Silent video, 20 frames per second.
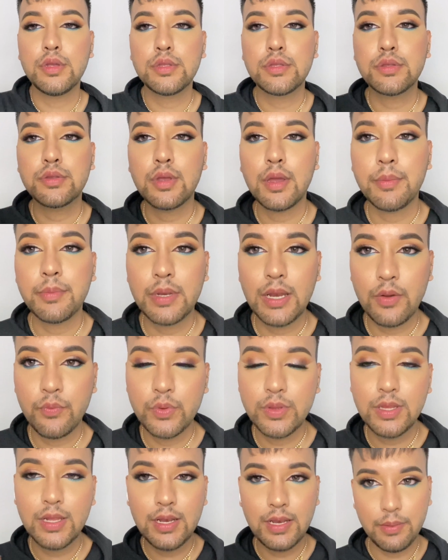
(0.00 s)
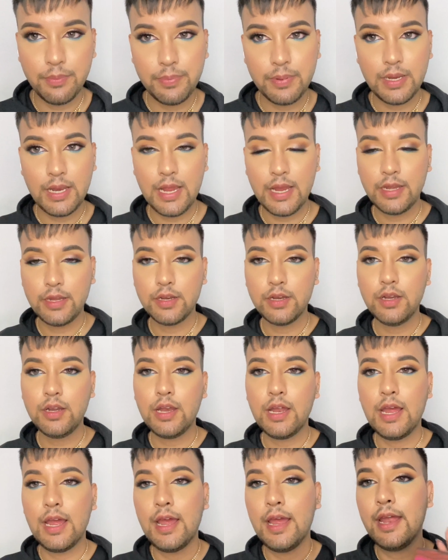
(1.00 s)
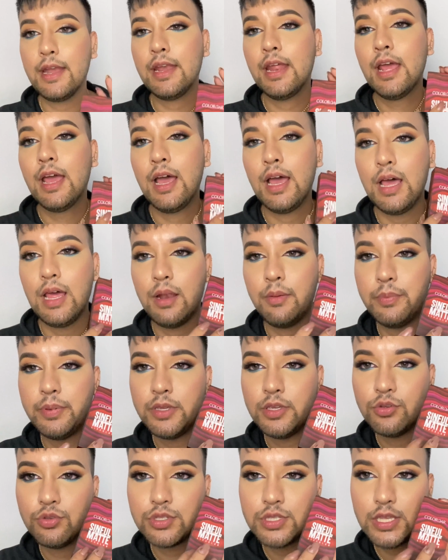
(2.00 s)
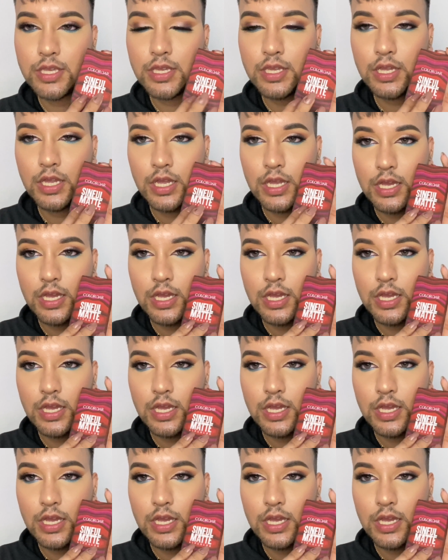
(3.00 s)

So I'm done with the lip liner, and I'll be using